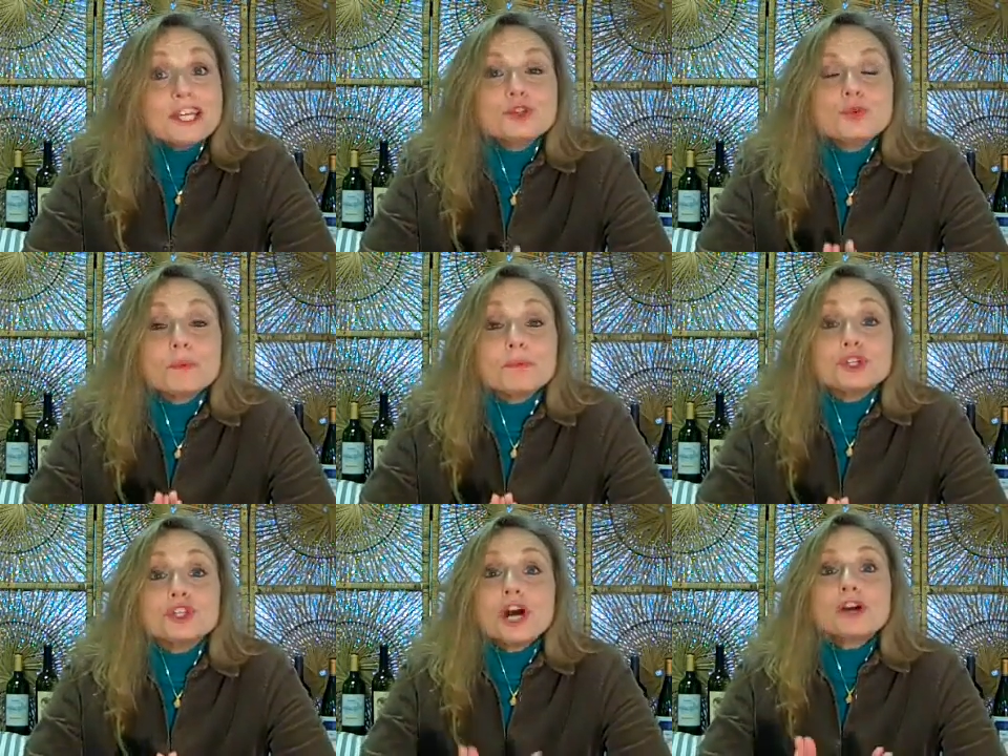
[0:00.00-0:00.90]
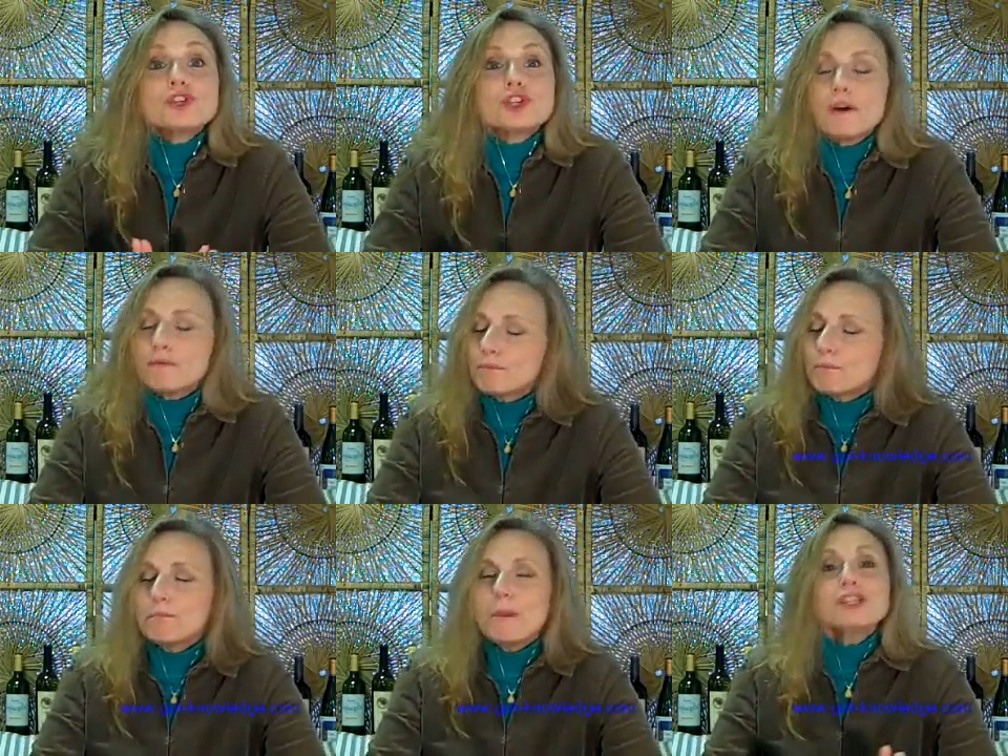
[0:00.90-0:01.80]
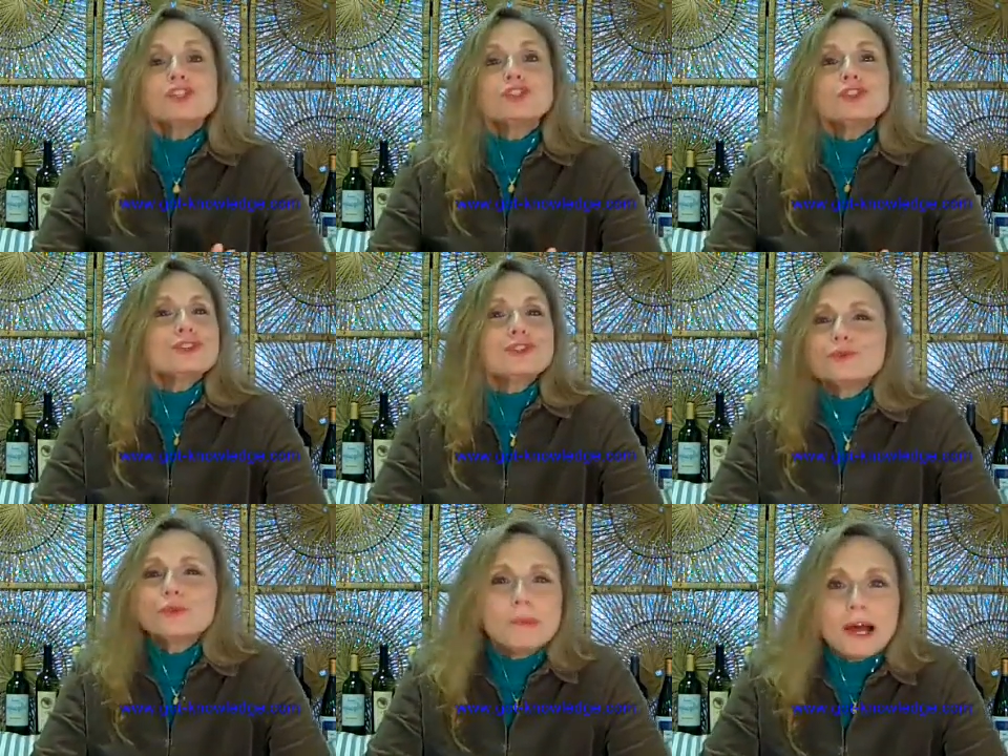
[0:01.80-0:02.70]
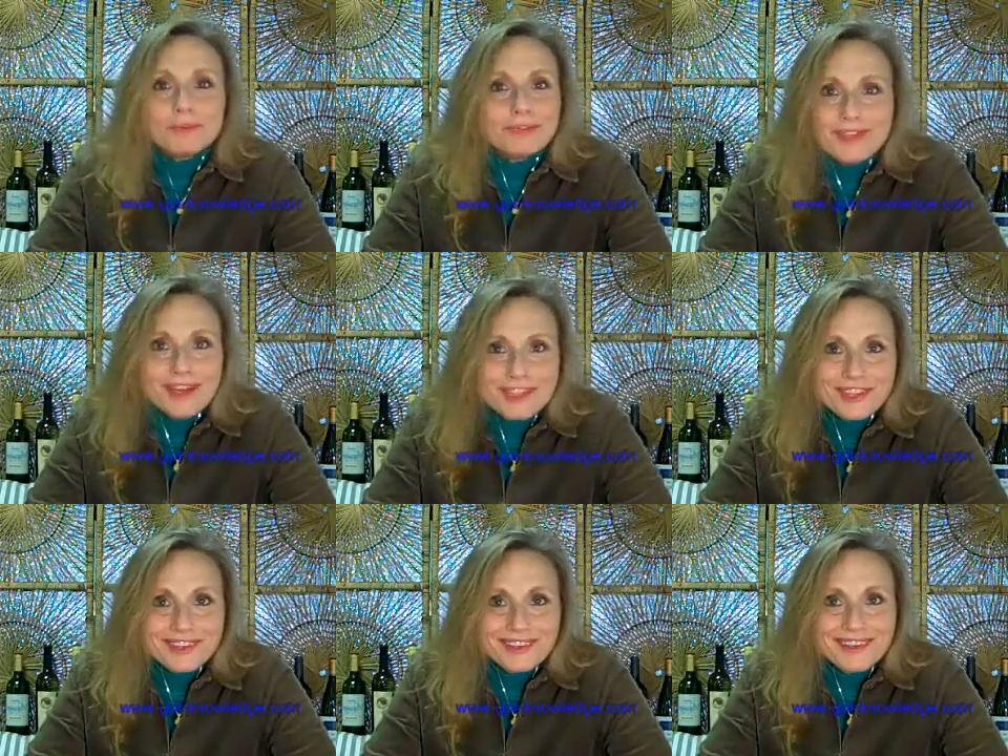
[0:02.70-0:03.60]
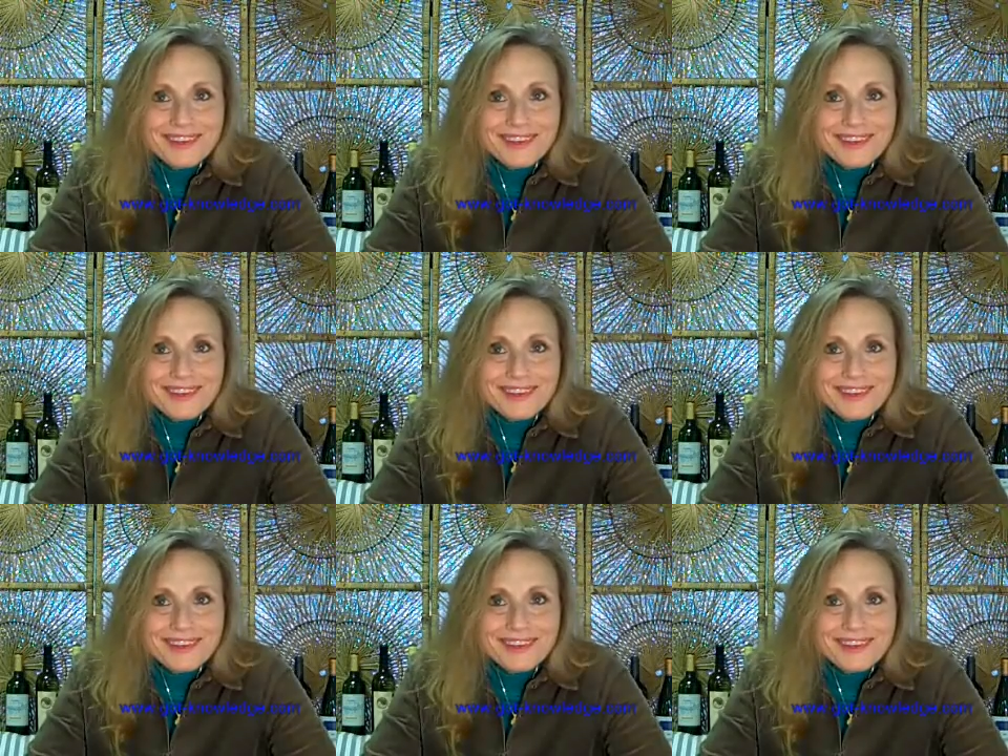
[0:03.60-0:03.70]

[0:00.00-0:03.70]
into a production of Much Ado About Nothing,